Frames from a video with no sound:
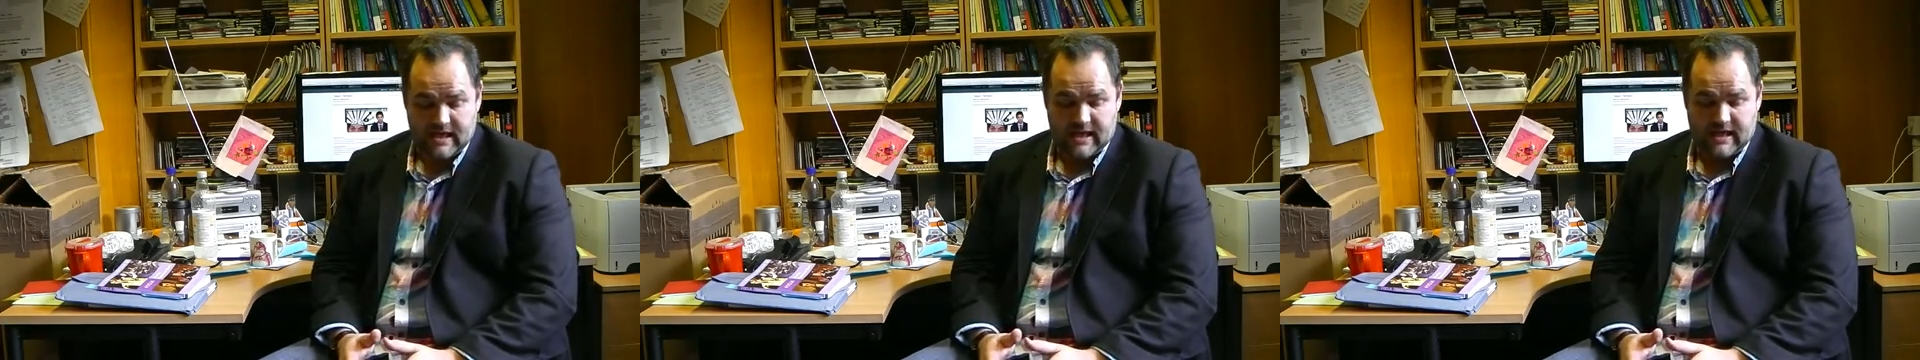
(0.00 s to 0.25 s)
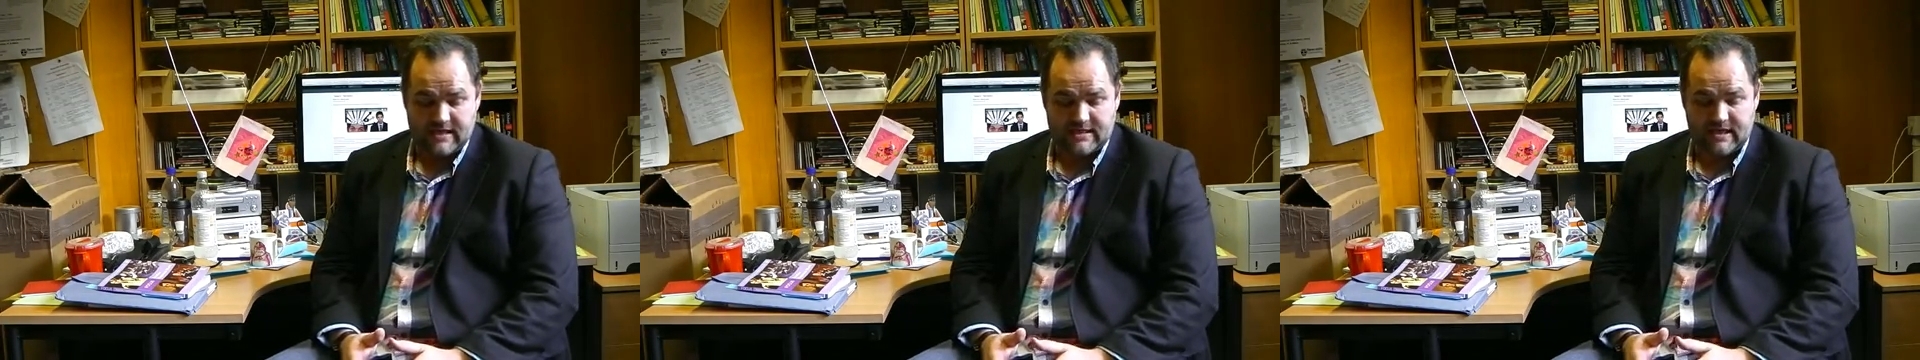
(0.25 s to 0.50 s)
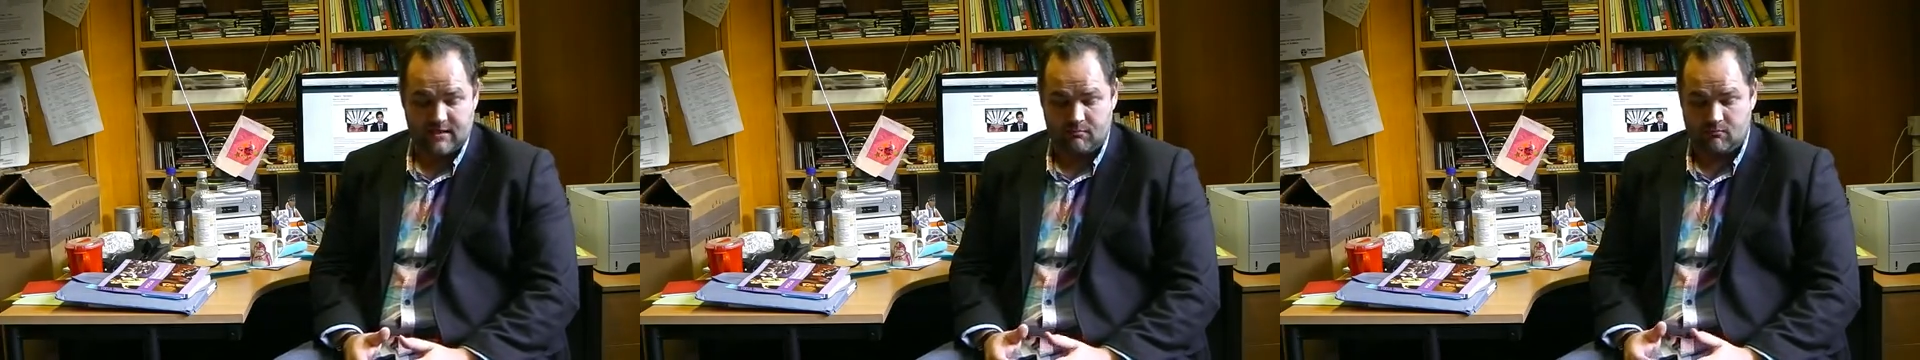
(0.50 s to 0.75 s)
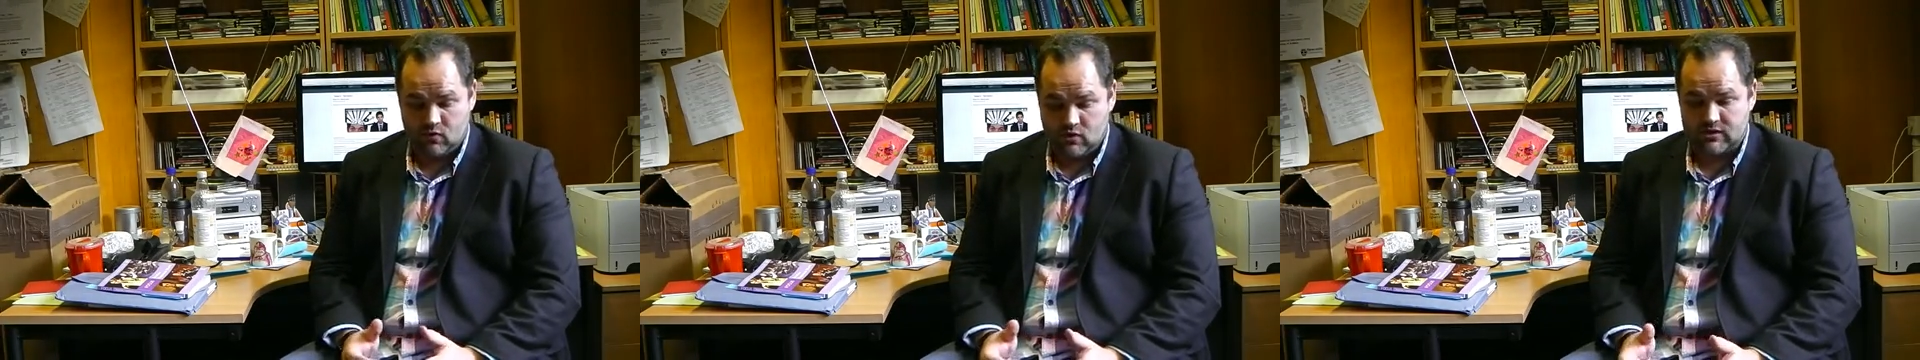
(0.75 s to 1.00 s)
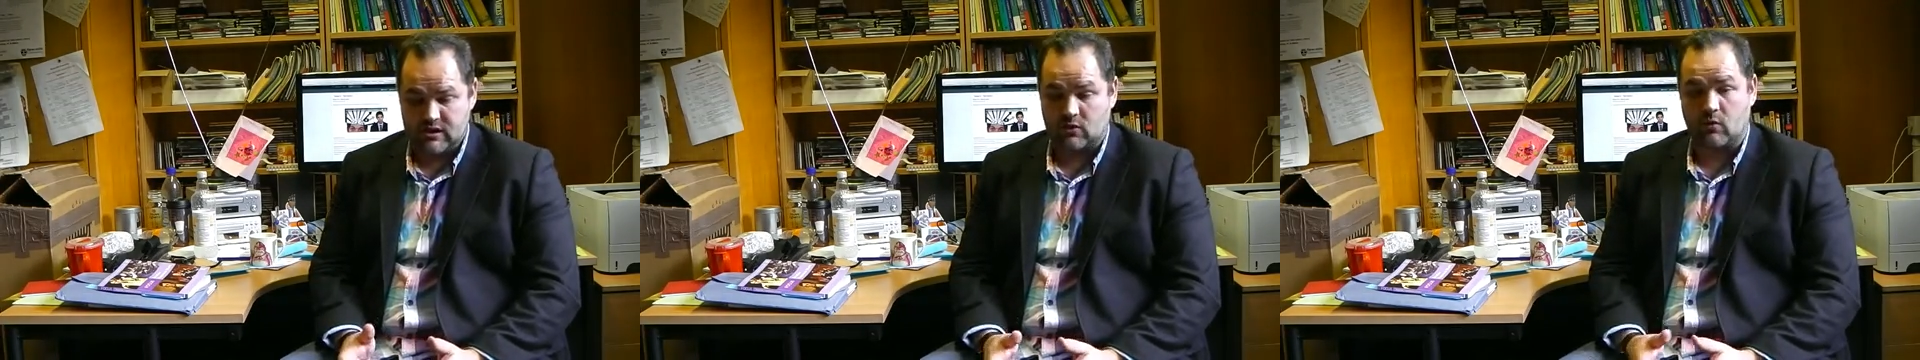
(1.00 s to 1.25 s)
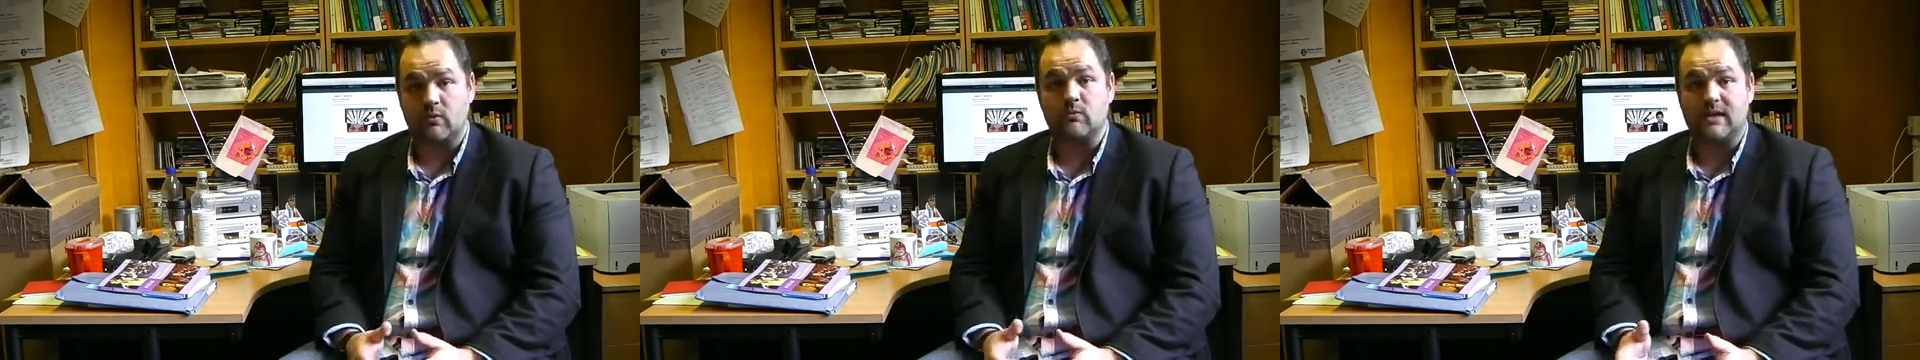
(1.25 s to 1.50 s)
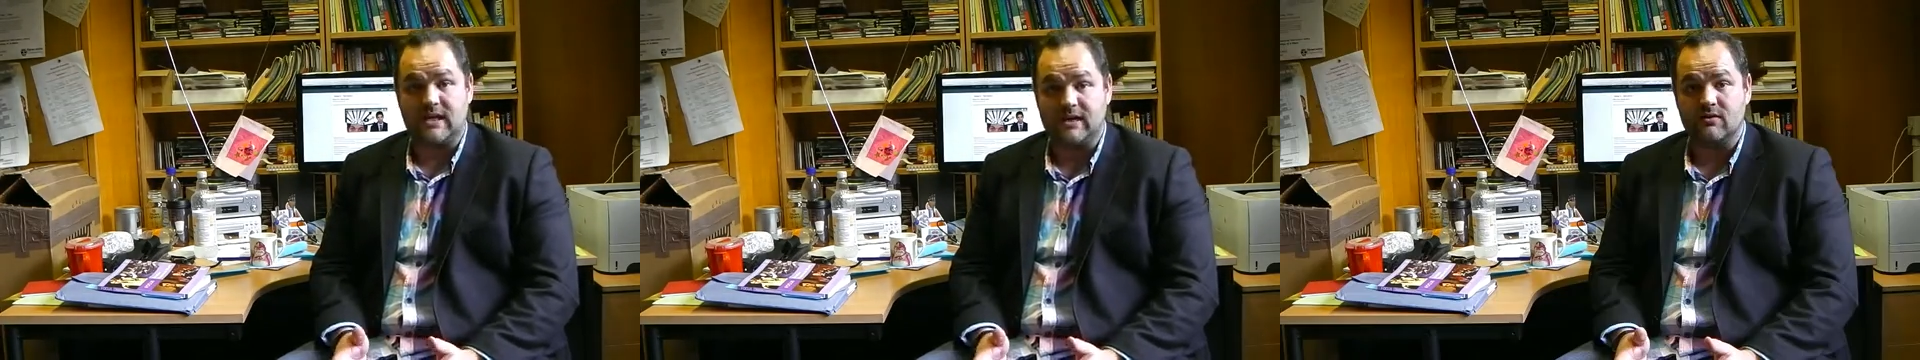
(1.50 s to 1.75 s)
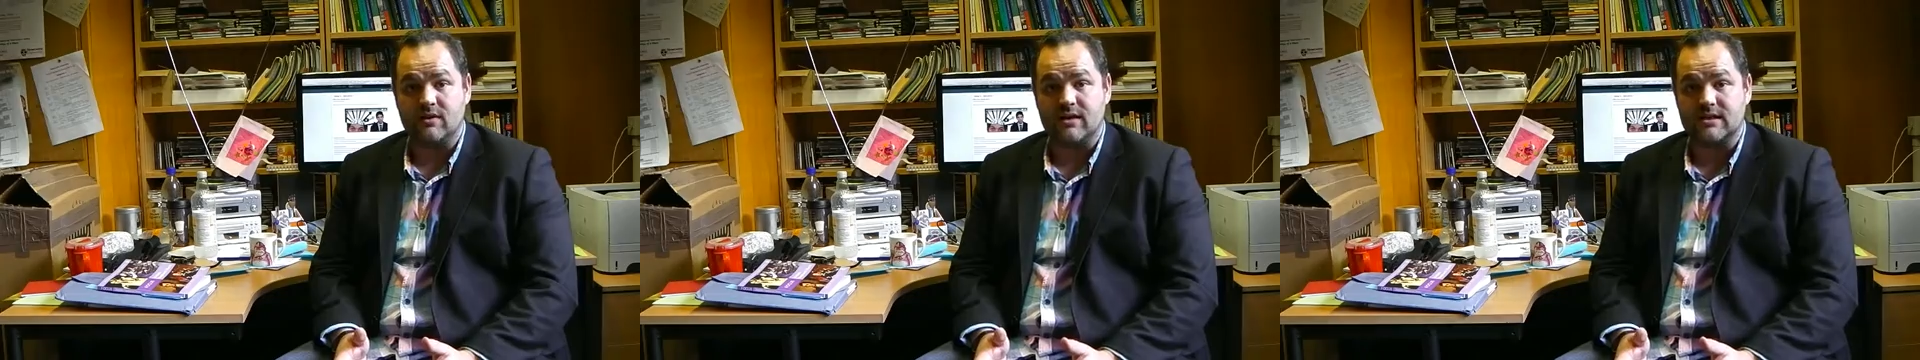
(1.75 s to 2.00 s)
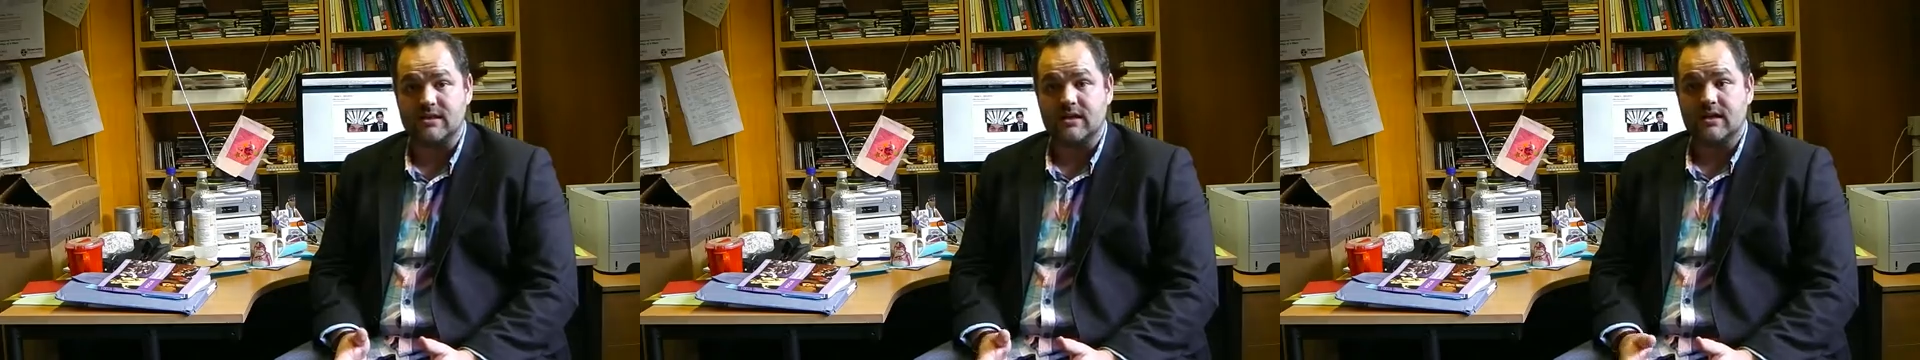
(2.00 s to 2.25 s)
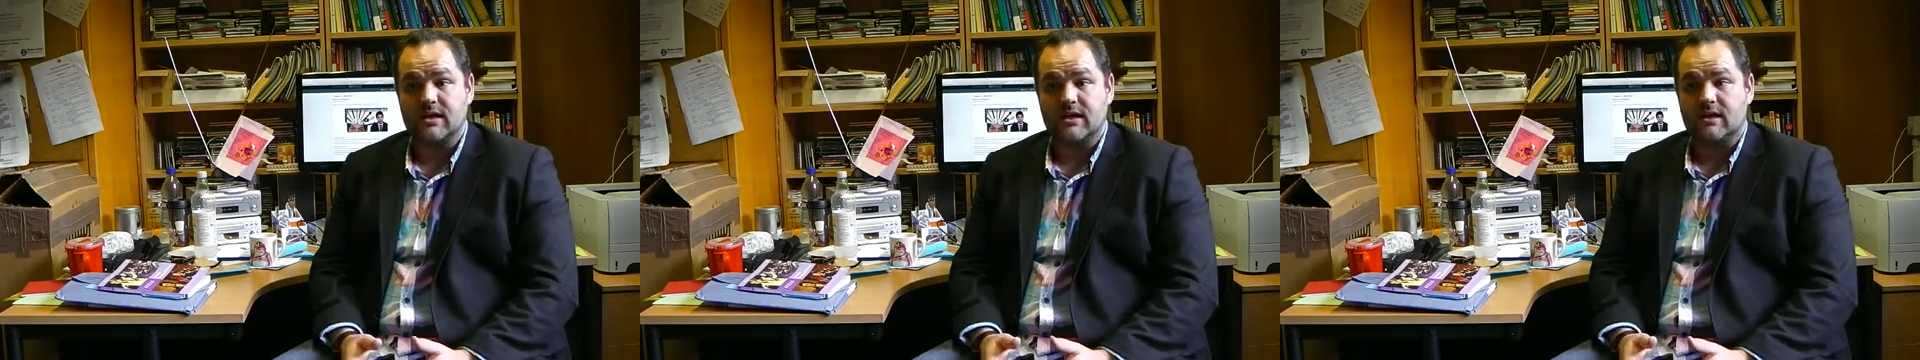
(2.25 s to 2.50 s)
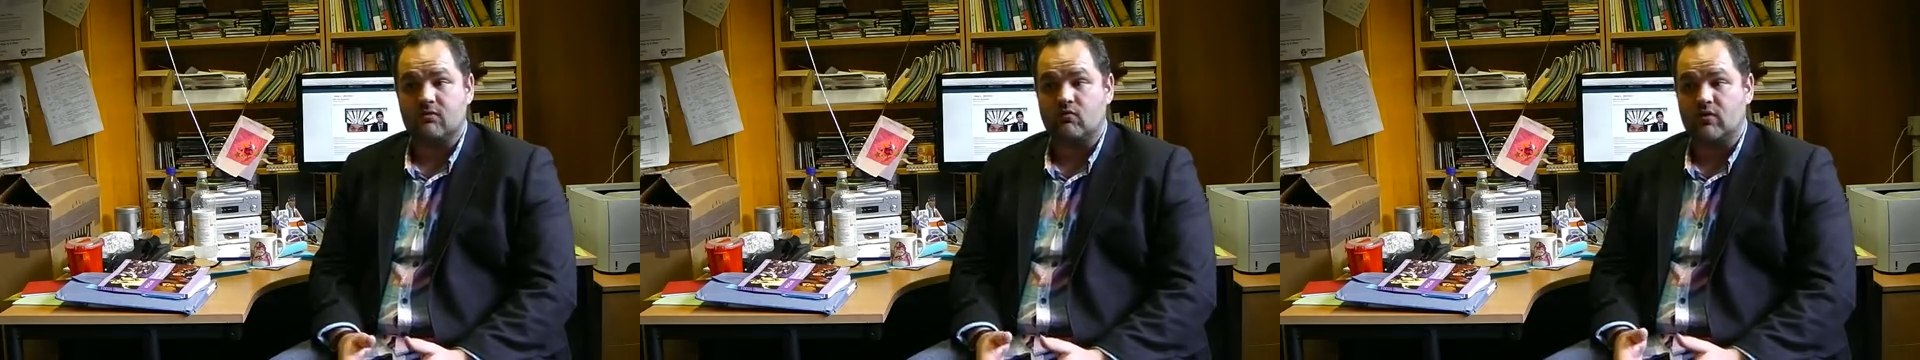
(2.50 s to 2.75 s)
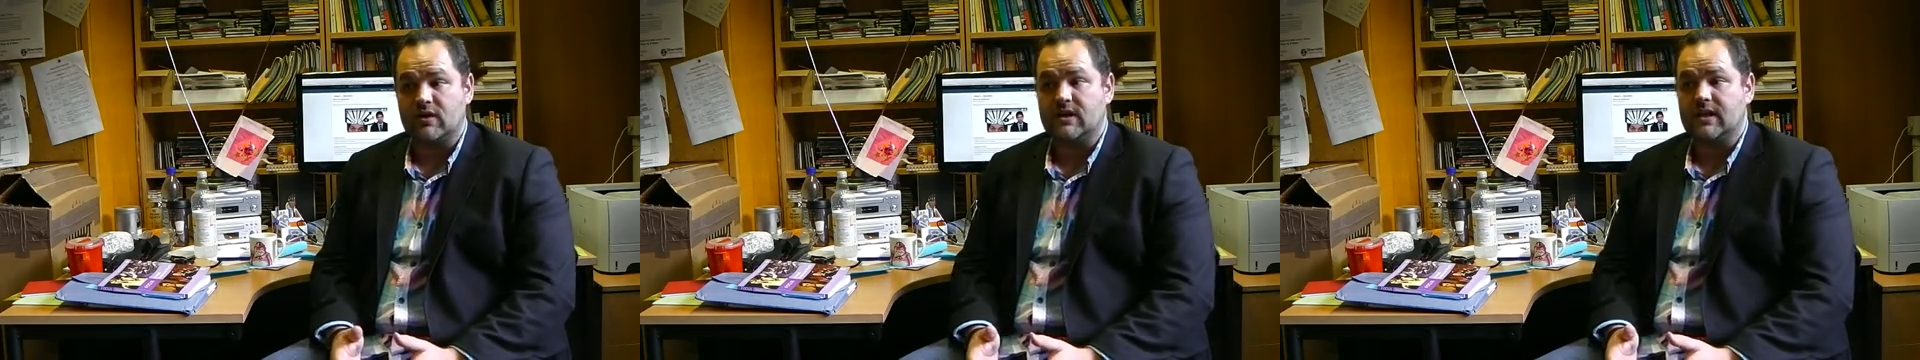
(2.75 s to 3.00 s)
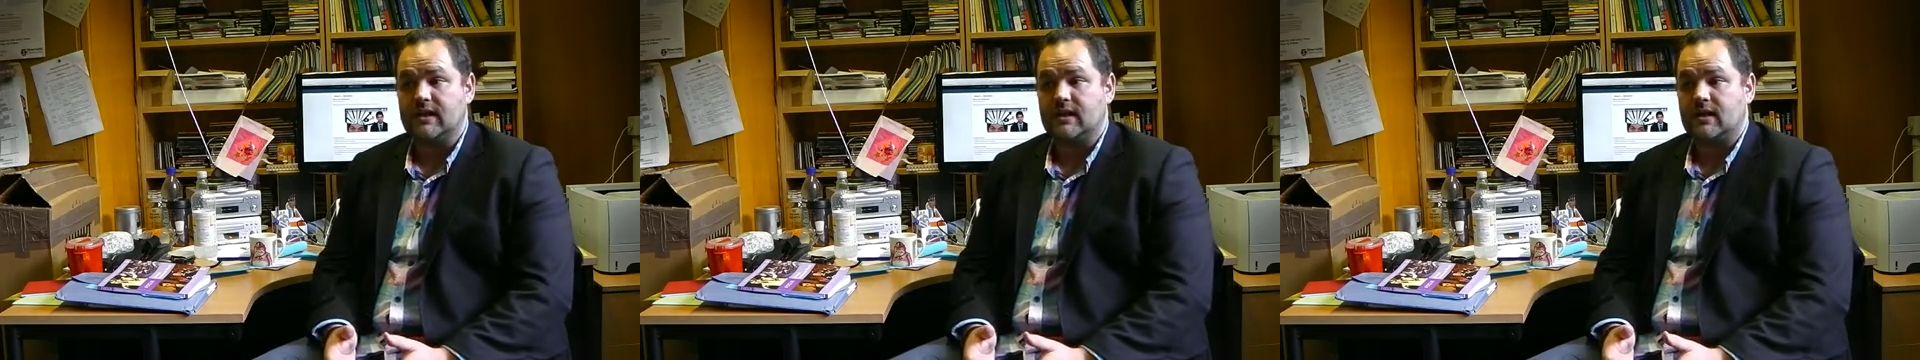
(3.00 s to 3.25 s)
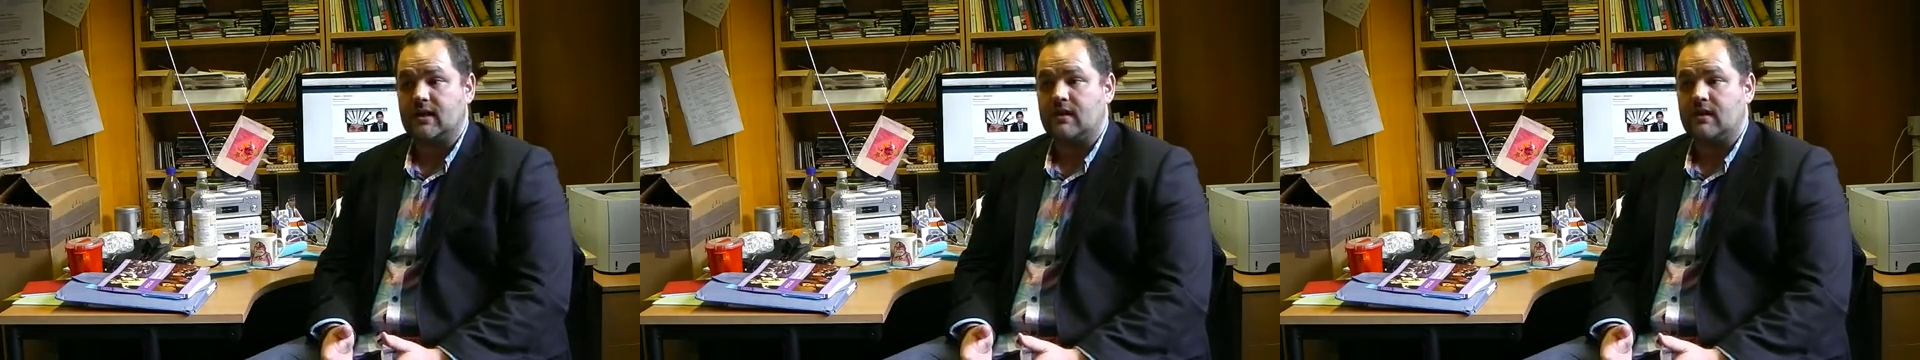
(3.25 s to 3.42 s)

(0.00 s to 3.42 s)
is that music, when we hear it, really